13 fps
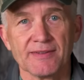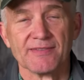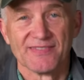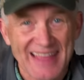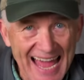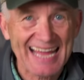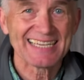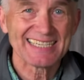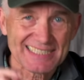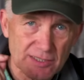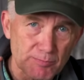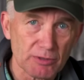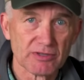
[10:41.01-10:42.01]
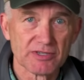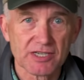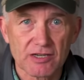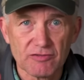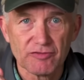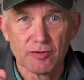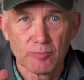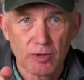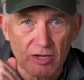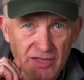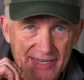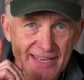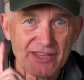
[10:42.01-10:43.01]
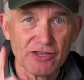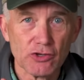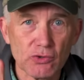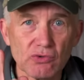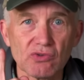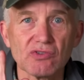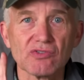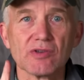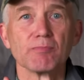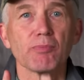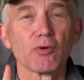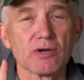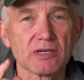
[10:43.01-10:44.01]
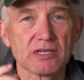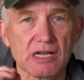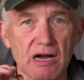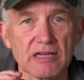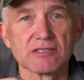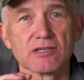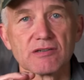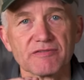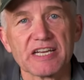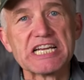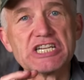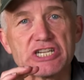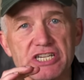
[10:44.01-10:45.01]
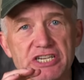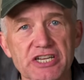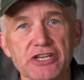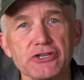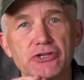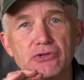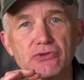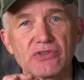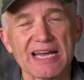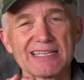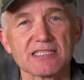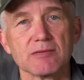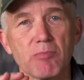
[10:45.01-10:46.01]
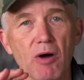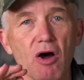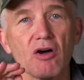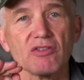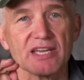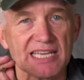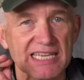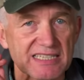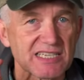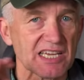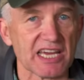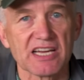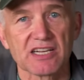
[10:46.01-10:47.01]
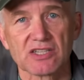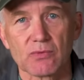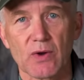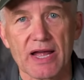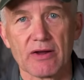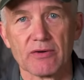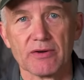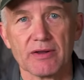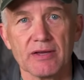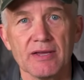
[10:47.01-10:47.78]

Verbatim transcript: That is political football, and it uses important conservation issues as the ball that gets kicked around.